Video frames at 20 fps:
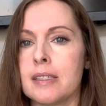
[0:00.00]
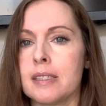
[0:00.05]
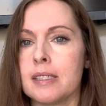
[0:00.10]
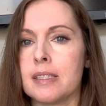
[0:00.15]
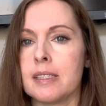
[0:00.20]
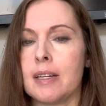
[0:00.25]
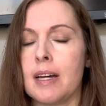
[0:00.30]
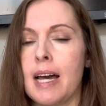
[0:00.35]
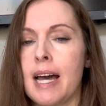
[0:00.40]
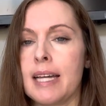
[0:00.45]

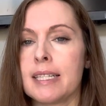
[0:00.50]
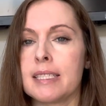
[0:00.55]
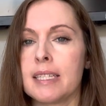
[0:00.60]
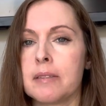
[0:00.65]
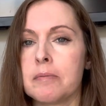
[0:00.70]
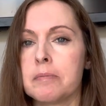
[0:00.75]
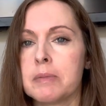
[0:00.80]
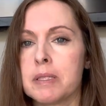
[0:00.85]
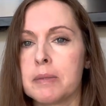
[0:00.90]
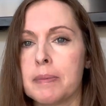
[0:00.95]
So I
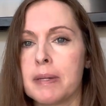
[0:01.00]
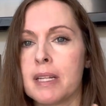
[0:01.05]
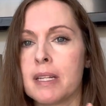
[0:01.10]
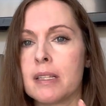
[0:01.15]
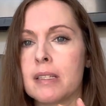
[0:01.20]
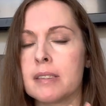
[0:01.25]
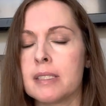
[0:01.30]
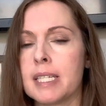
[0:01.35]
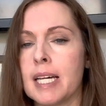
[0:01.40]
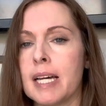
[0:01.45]
did spend a
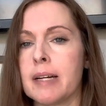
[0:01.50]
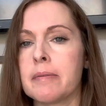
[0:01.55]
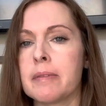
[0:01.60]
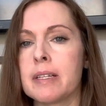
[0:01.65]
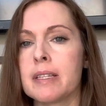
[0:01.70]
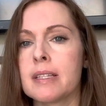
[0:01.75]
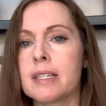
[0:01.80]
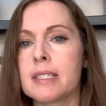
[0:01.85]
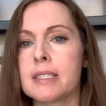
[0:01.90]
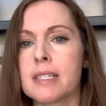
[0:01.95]
little time
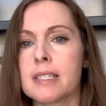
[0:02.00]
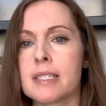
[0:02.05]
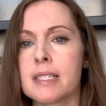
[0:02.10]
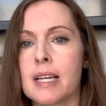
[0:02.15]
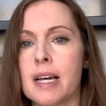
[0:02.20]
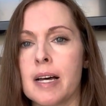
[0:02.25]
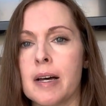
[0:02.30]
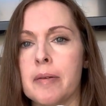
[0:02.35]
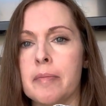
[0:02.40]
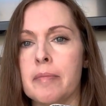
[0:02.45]
with, this is
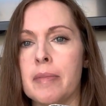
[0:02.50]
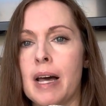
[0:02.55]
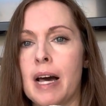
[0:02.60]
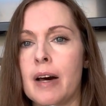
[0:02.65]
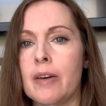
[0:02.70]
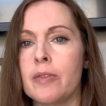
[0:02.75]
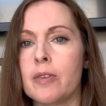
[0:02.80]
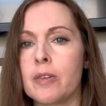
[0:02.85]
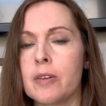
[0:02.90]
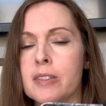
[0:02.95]

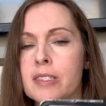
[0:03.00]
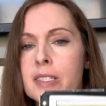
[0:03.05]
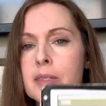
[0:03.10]
Forest